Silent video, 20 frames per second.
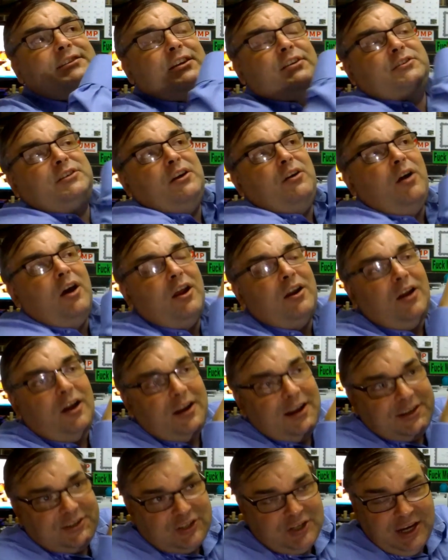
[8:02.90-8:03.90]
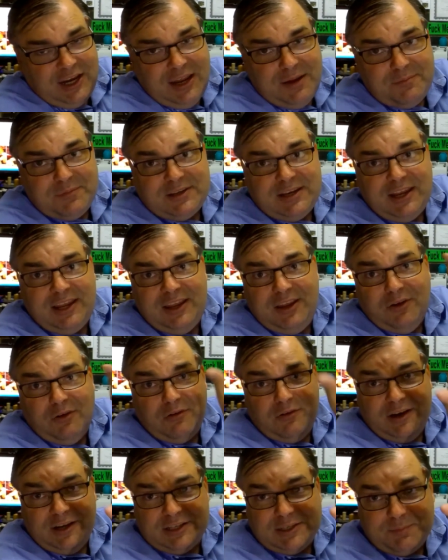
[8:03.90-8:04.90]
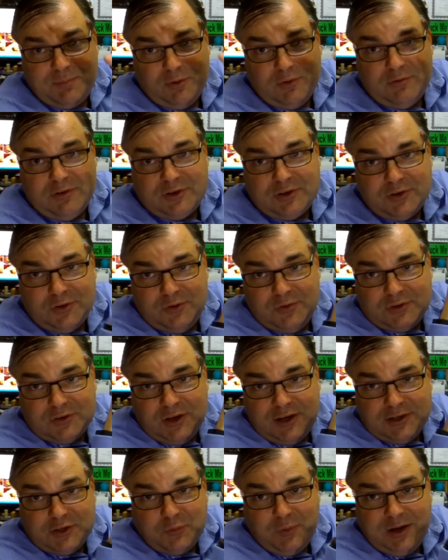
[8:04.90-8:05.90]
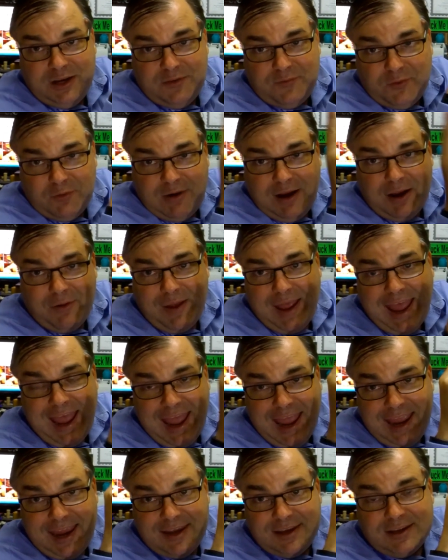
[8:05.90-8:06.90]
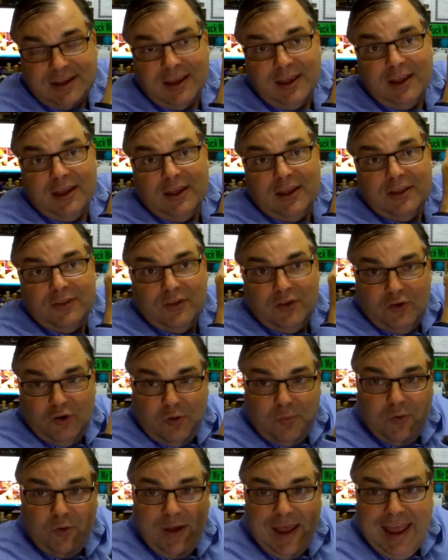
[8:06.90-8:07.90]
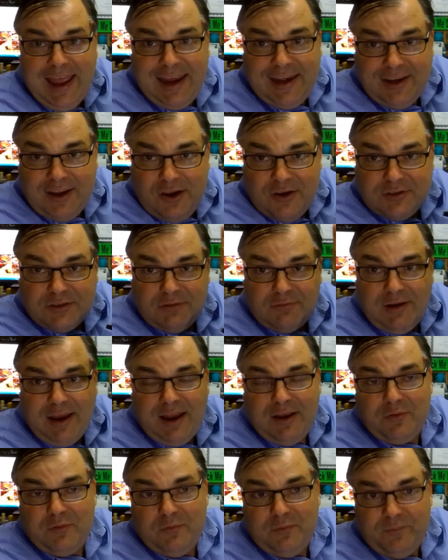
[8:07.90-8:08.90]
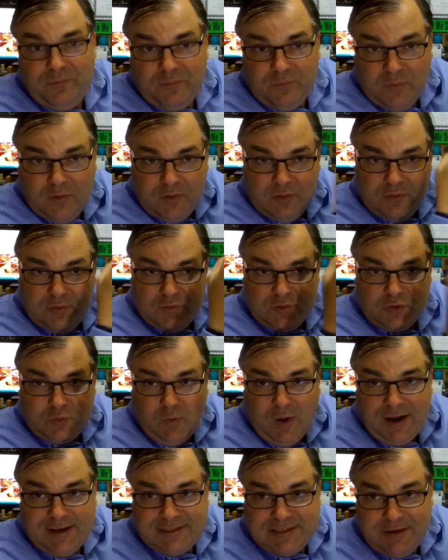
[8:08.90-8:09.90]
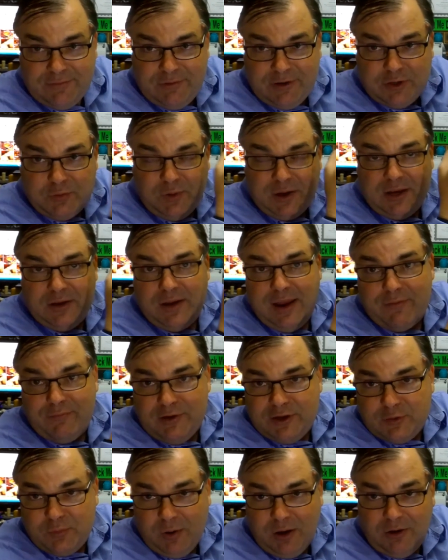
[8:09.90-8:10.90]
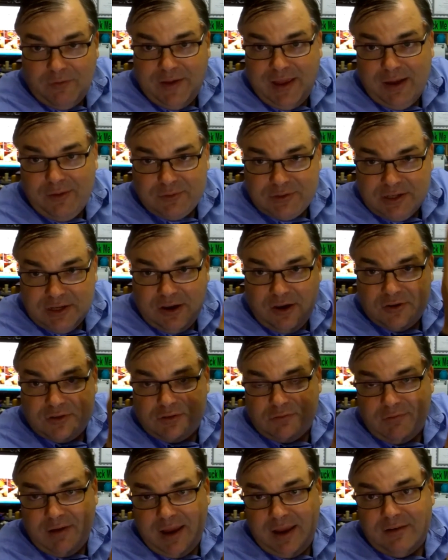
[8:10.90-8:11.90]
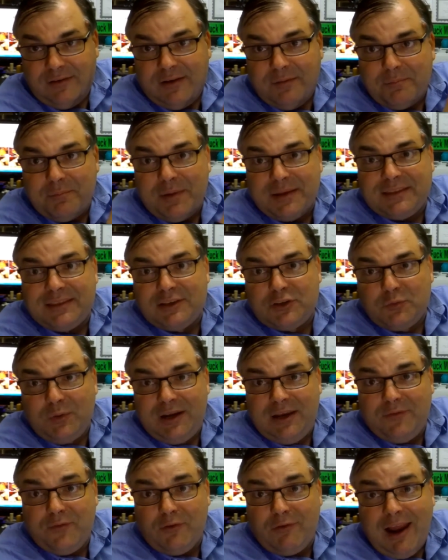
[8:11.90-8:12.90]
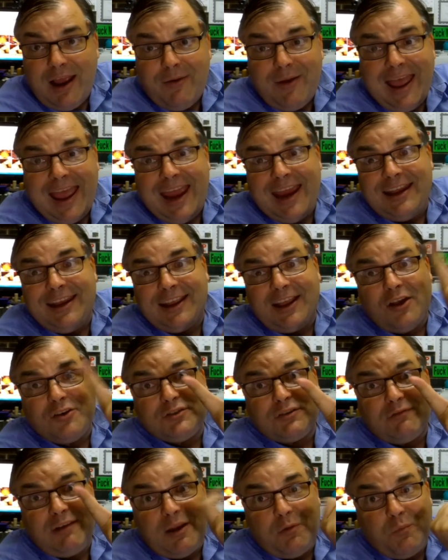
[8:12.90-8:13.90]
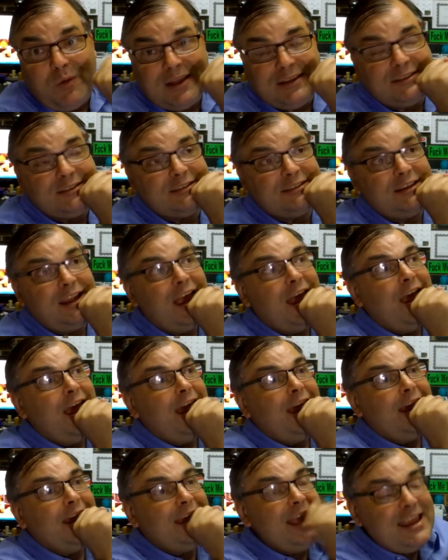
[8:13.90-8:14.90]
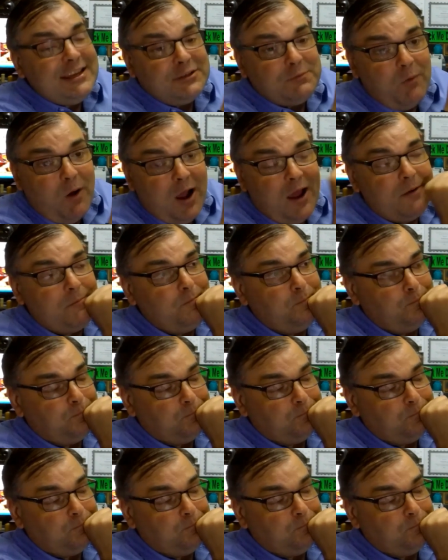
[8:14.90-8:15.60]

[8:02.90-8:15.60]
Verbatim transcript: so so on, on a GMT or an Explorer 2, it's got a 24 hour hand. The normal hand goes around twice every 20, every 12 hours it goes around, but the 24 hour hand, it goes around once. Guess what?